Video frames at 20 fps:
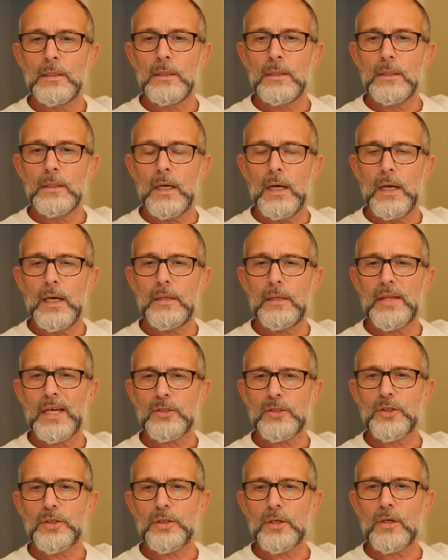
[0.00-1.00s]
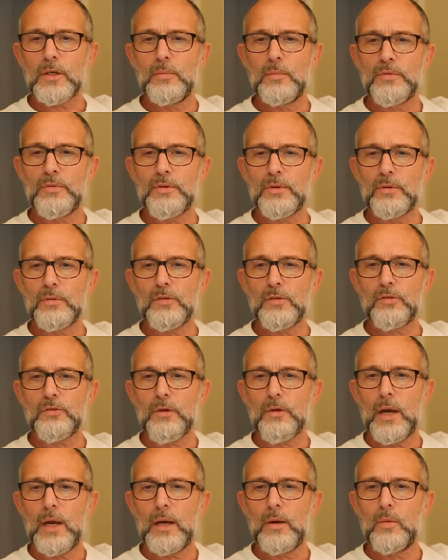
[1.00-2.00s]
That should have come through
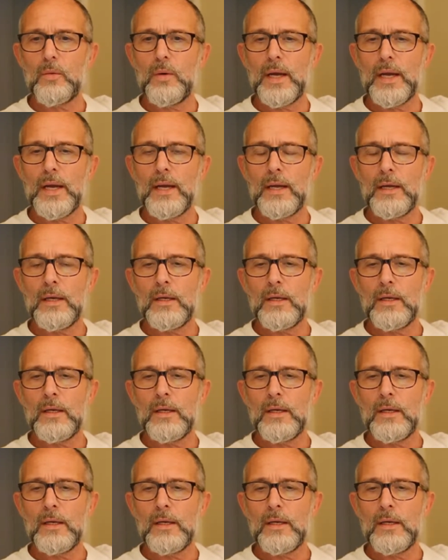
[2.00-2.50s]
straight away.